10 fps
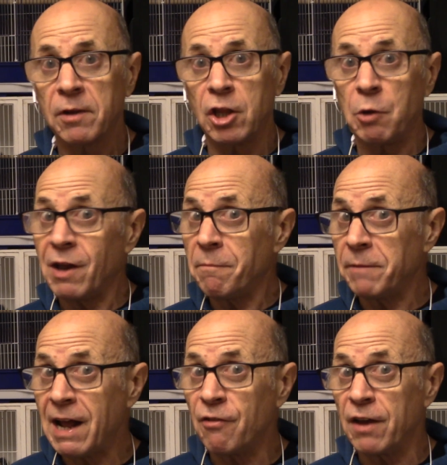though we haven't
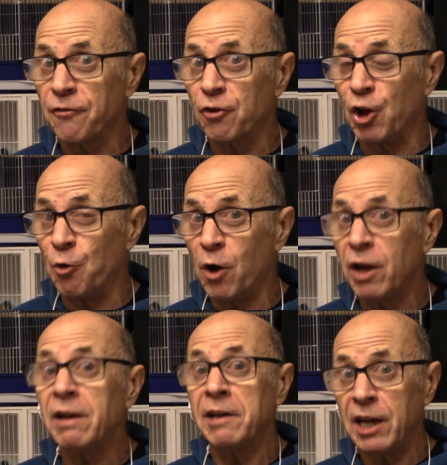been out there for a little
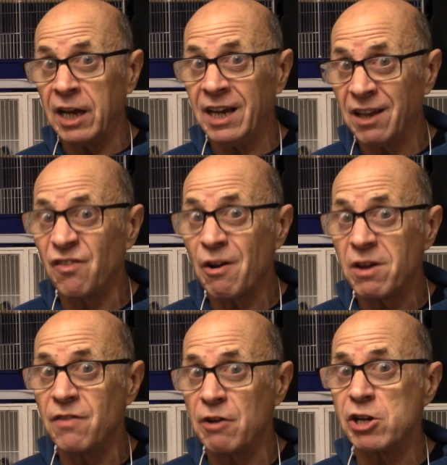while, it is
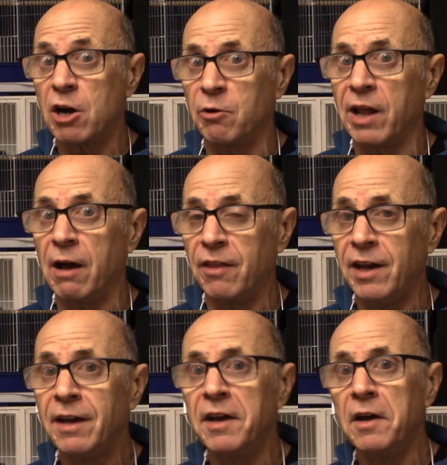very, very cold out there,